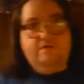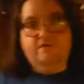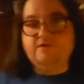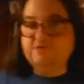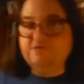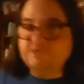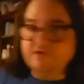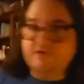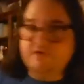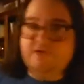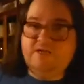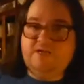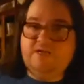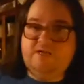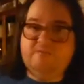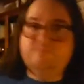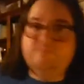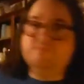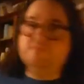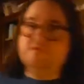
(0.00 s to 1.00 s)
Stir it
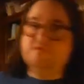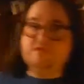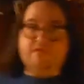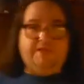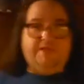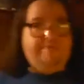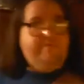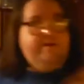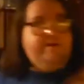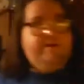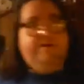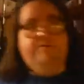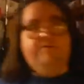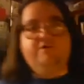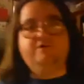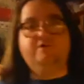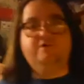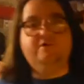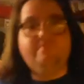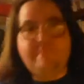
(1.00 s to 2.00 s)
up, give it another
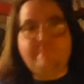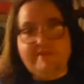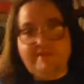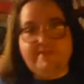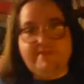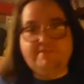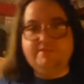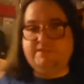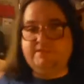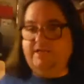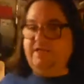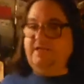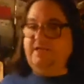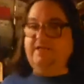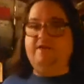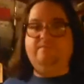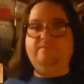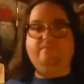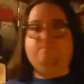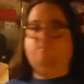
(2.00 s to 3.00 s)
2 minutes,
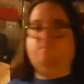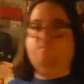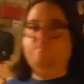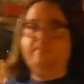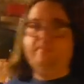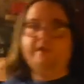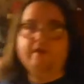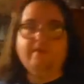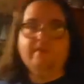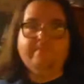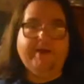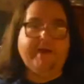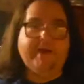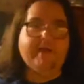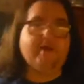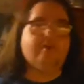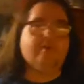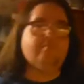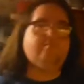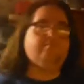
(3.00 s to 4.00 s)
and bingo
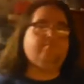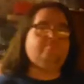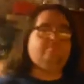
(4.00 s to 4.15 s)
bango.